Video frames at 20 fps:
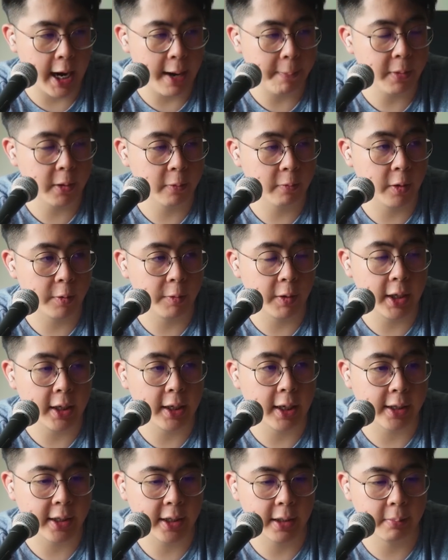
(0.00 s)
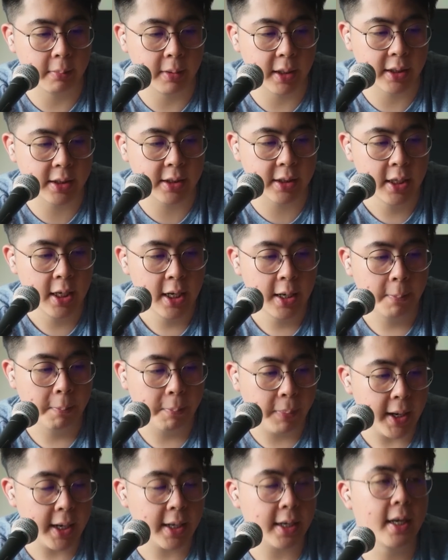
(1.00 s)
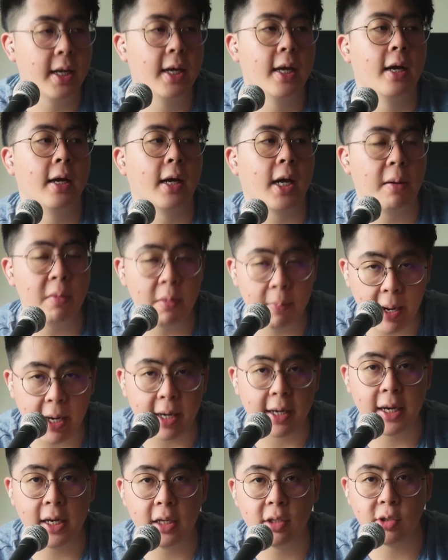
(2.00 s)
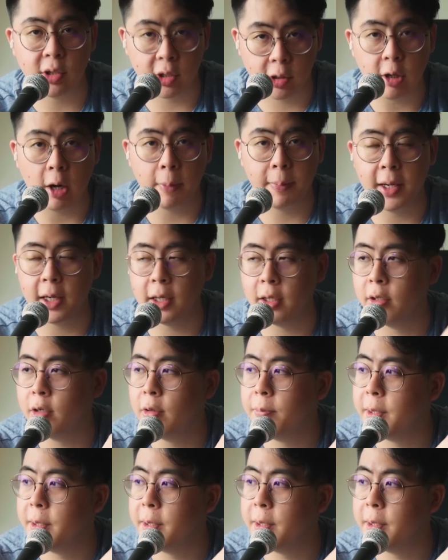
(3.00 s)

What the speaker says: happy. We're really lucky and blessed. But coming back again to the topic,